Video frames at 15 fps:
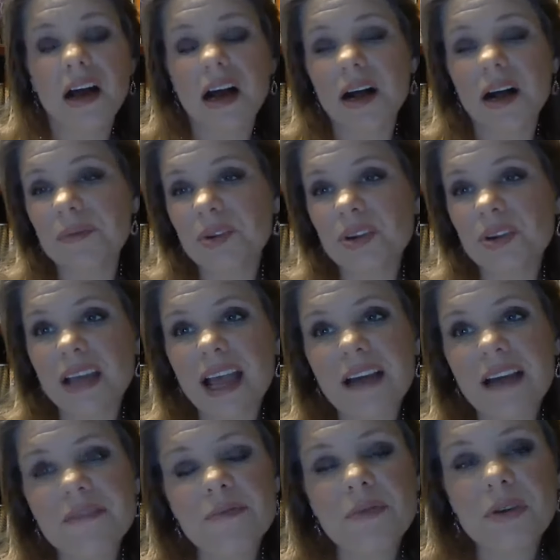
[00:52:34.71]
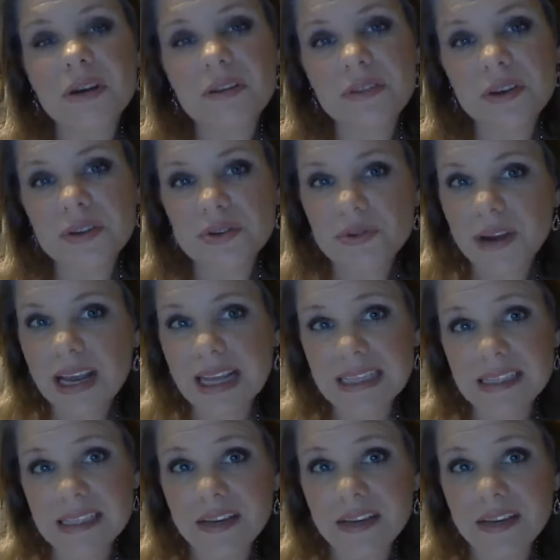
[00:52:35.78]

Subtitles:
You're going to have more of those rates.